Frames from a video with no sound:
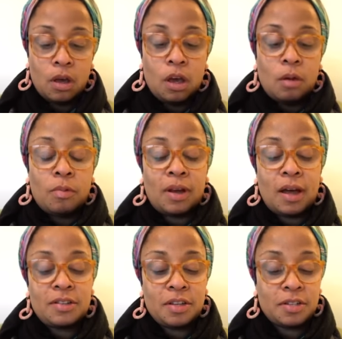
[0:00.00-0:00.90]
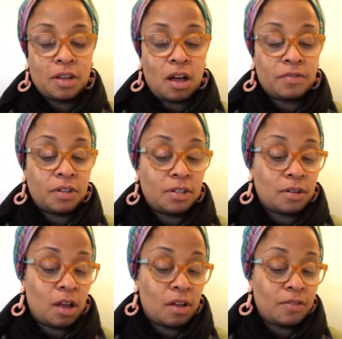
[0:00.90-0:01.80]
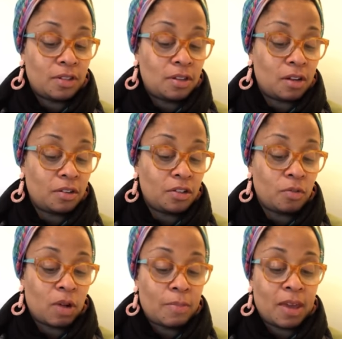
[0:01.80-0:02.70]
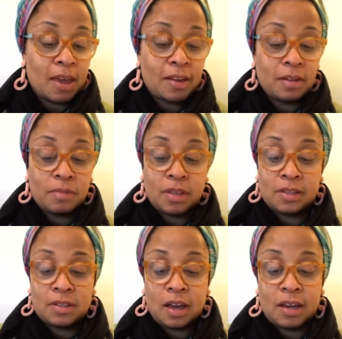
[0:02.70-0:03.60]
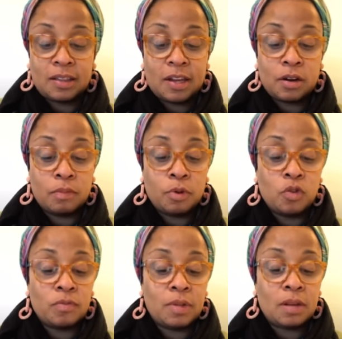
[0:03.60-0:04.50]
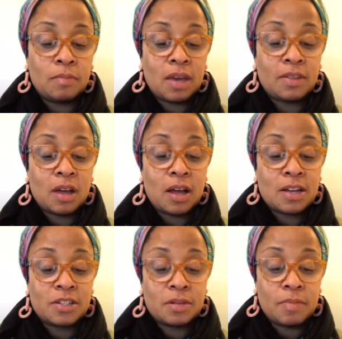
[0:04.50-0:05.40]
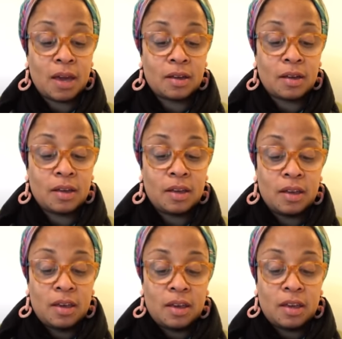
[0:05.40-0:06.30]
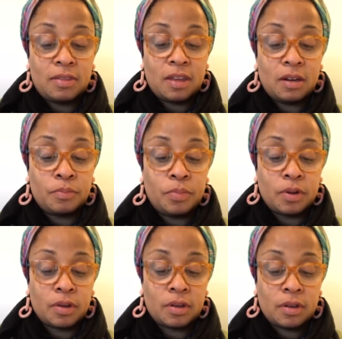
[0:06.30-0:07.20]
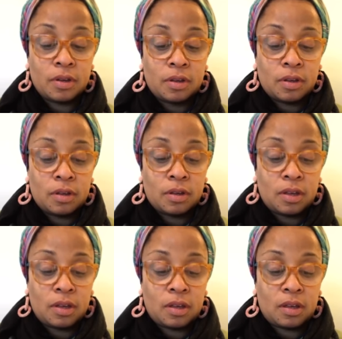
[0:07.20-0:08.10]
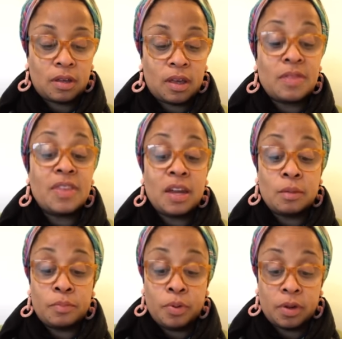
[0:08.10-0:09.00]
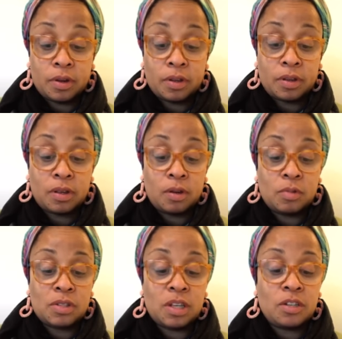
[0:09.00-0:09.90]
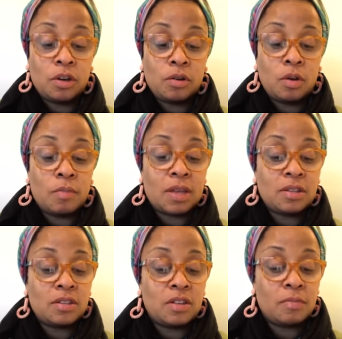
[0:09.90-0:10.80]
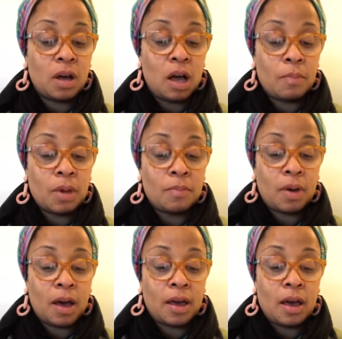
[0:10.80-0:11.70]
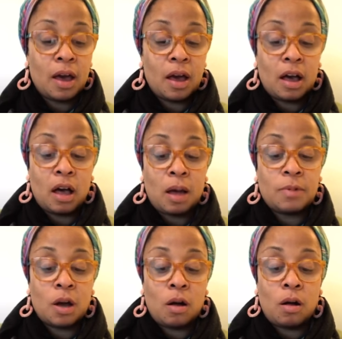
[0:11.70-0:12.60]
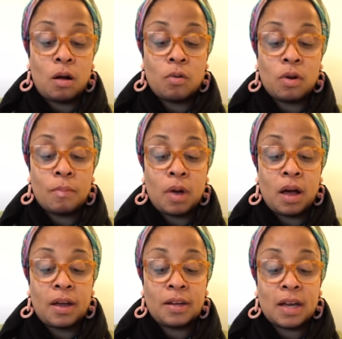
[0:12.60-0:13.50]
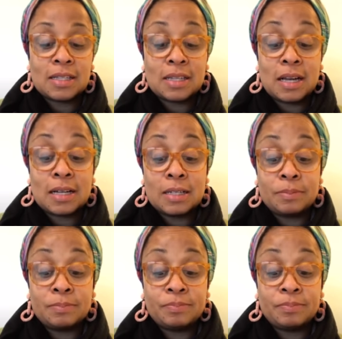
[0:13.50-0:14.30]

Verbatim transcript: When I got to his office, office, Dr. Sharabi handed me the signed letter approving me to make the Hajj to Mecca, and then a book. And then a book. It was Eternal Message of Muhammad by Abd al Rahman Azam.